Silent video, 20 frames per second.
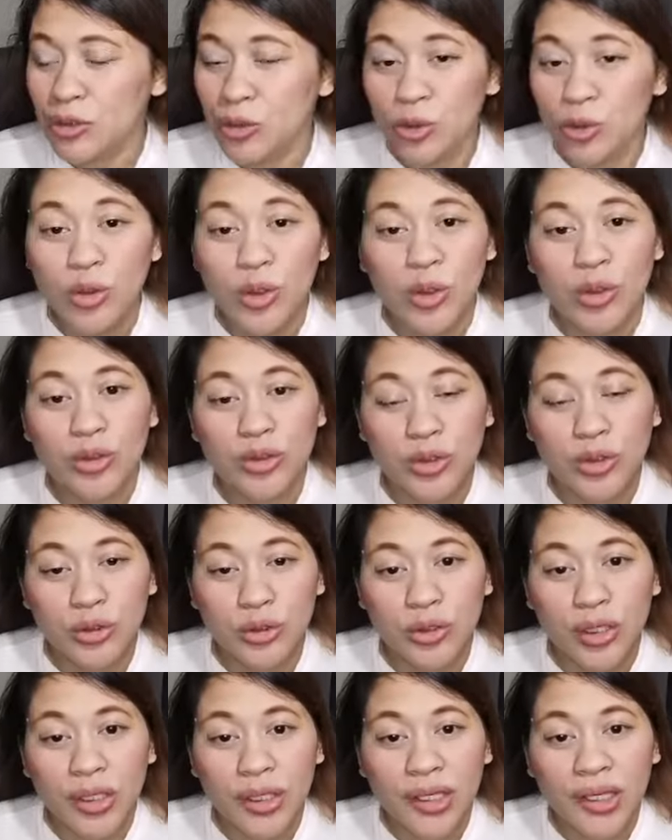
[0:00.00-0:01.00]
go
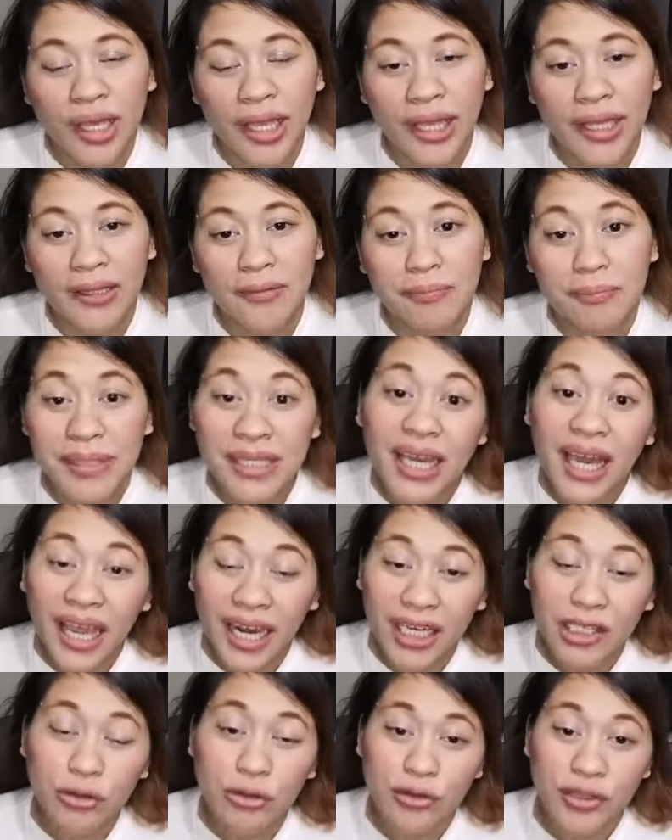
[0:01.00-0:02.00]
and be
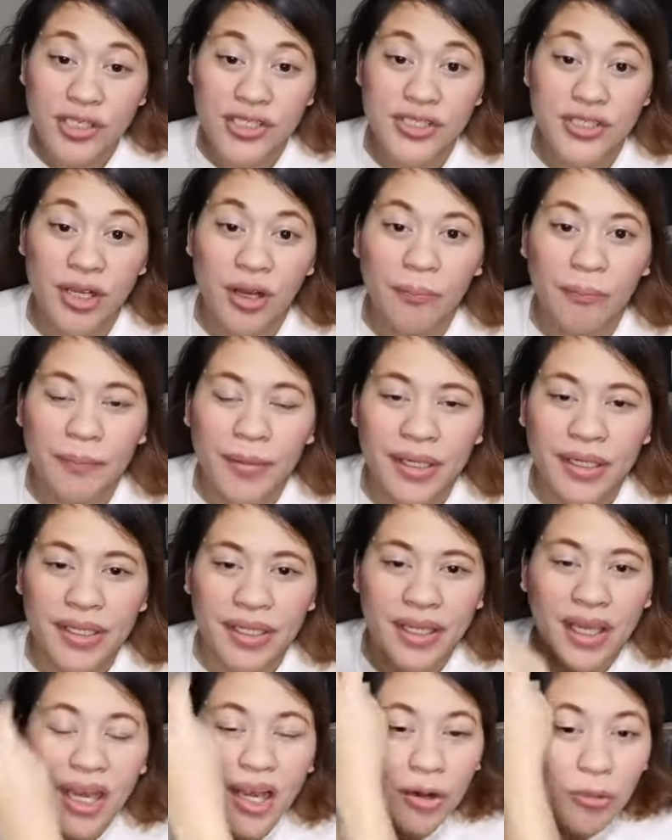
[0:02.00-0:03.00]
hired to this
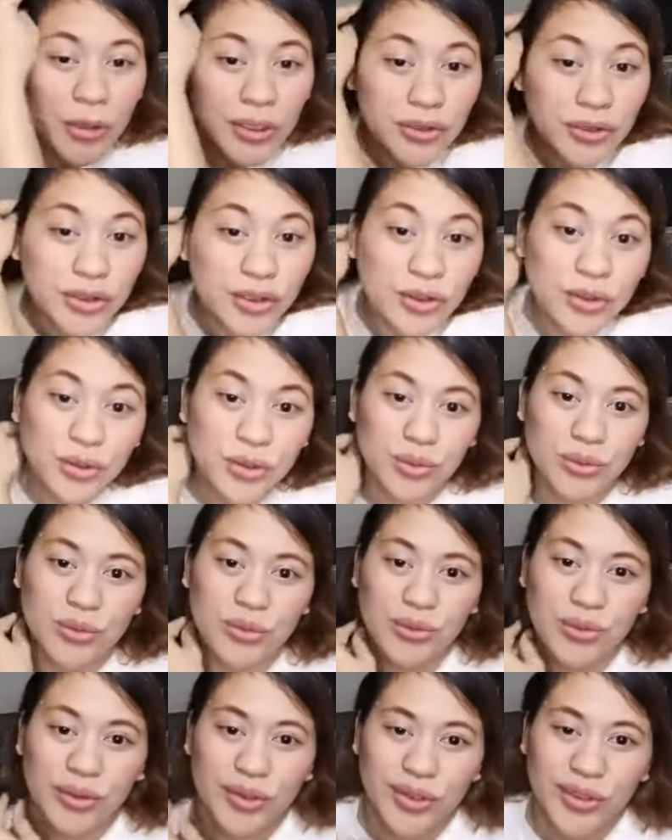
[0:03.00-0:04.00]
company. What do you do?
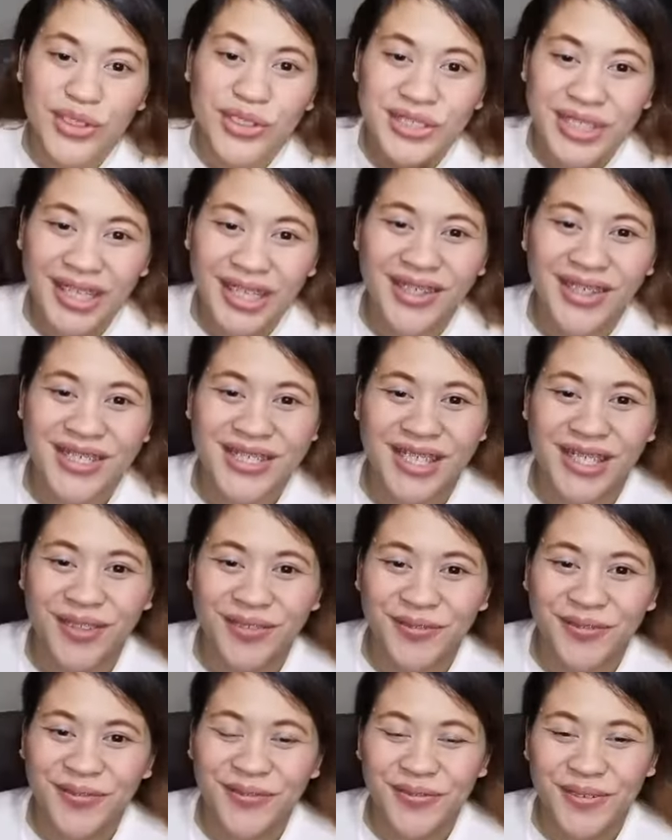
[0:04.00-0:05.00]
You sell
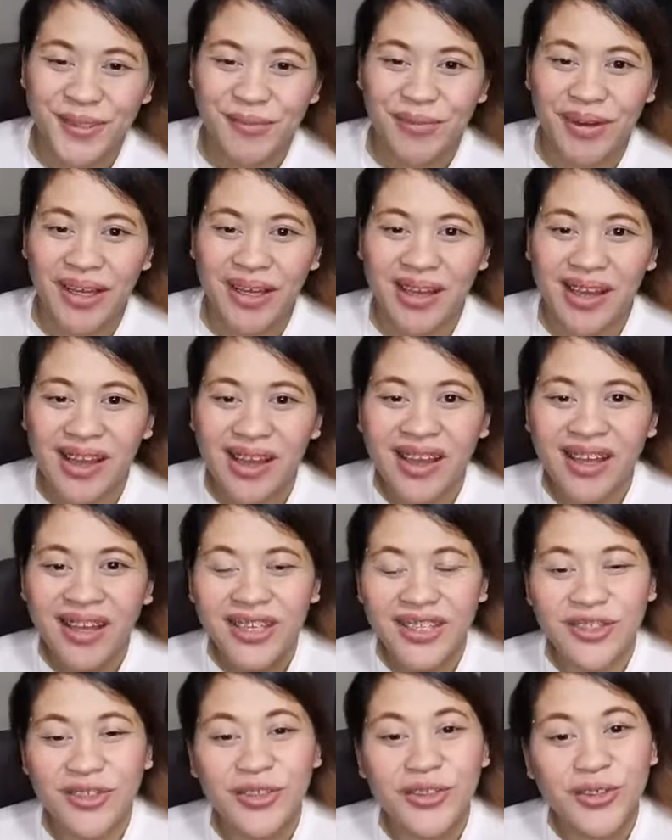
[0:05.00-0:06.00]
yourself, diba?
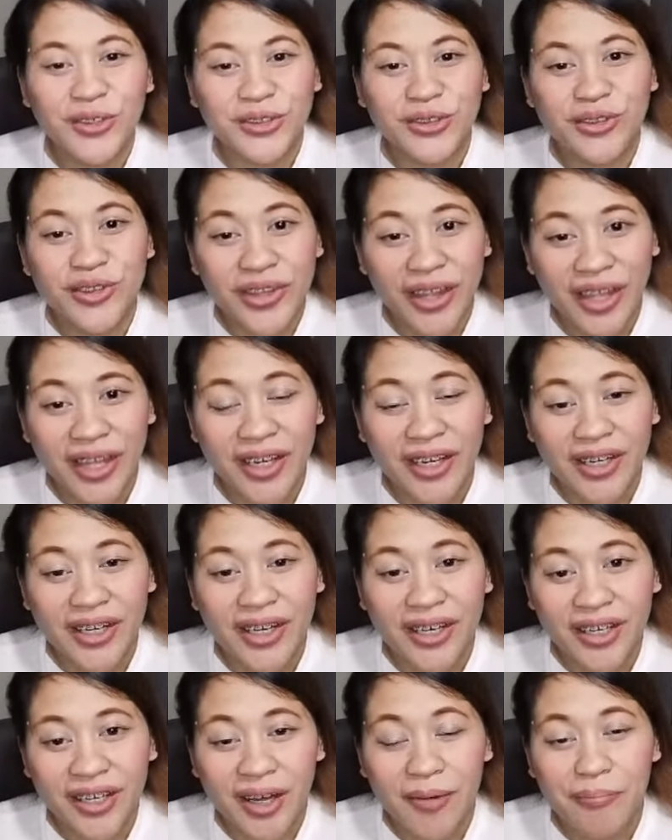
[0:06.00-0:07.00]
You go to
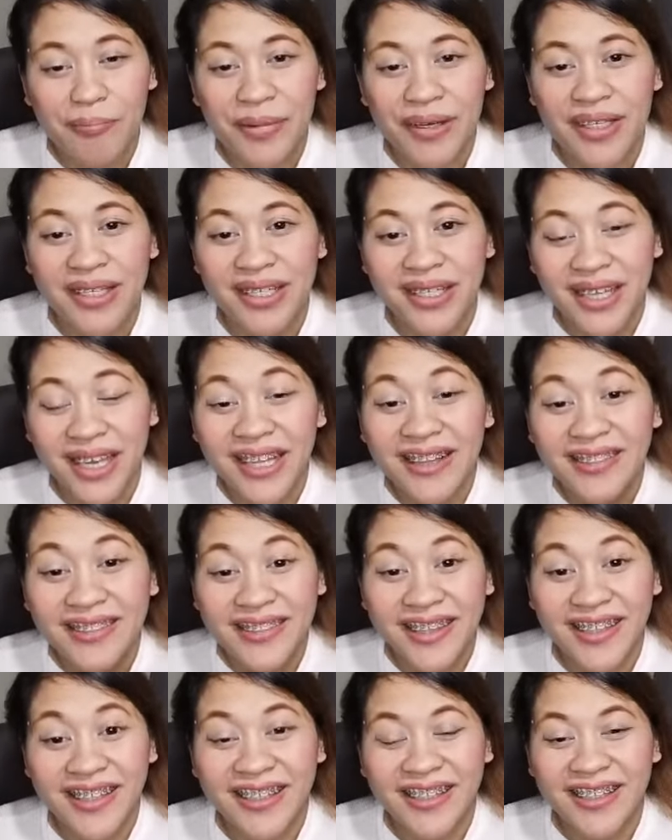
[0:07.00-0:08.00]
their company and
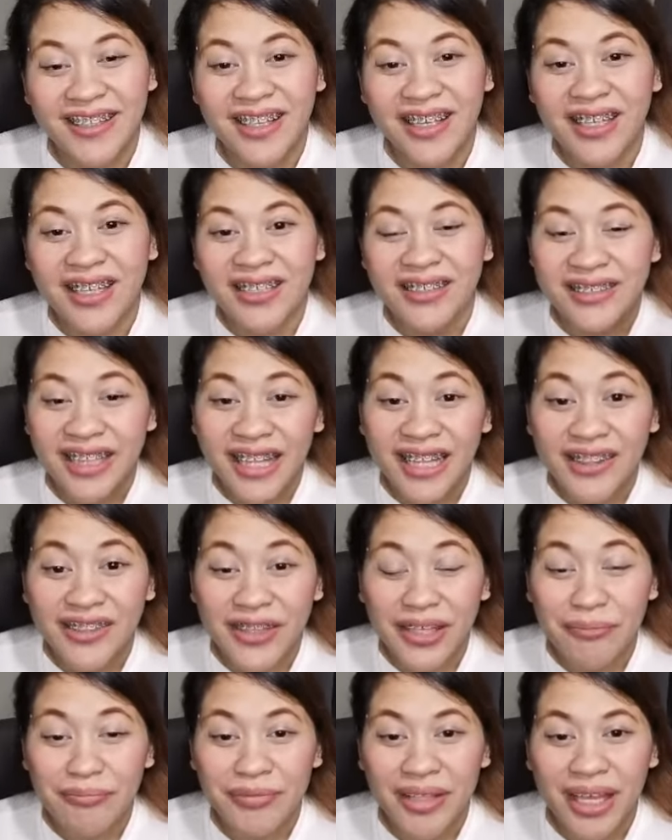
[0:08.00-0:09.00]
then tell
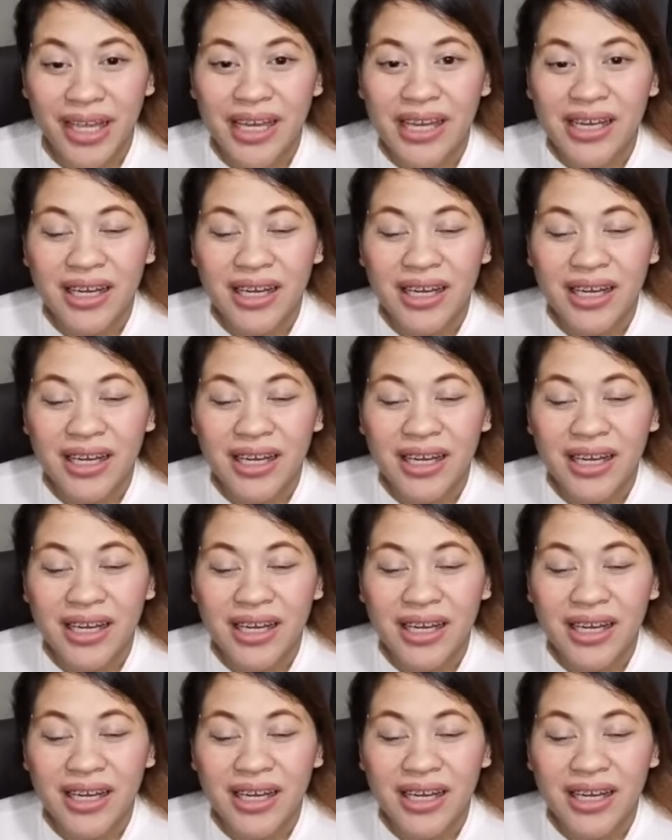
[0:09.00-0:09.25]
them na